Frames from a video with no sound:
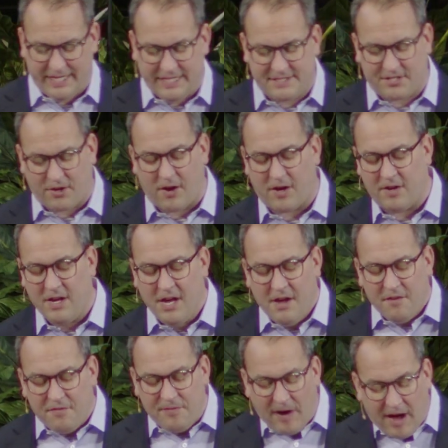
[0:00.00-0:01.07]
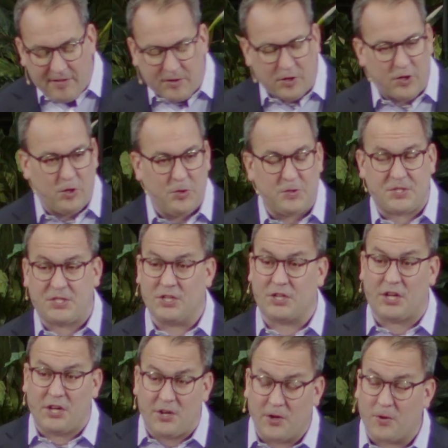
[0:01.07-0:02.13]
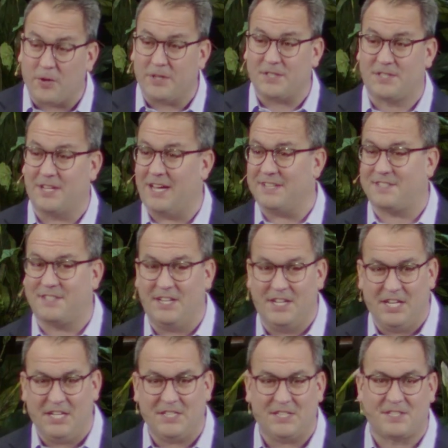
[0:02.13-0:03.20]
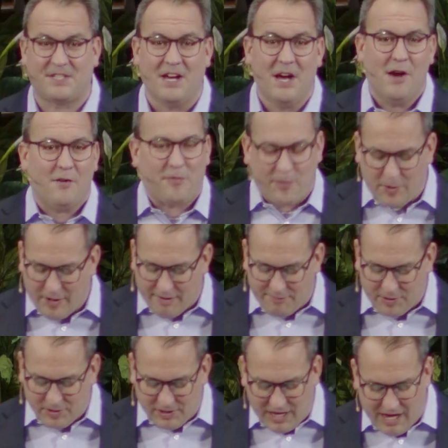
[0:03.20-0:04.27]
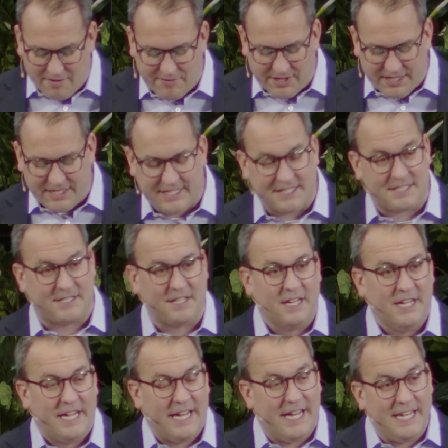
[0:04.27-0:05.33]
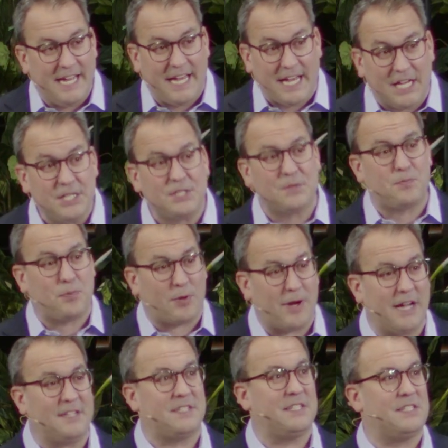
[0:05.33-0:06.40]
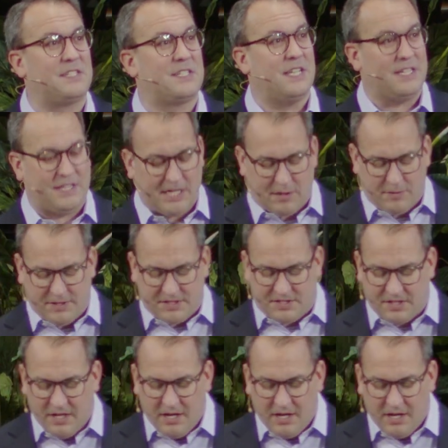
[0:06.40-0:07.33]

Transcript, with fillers: It's our Father who secures us in his forever love, and it is in his presence that there is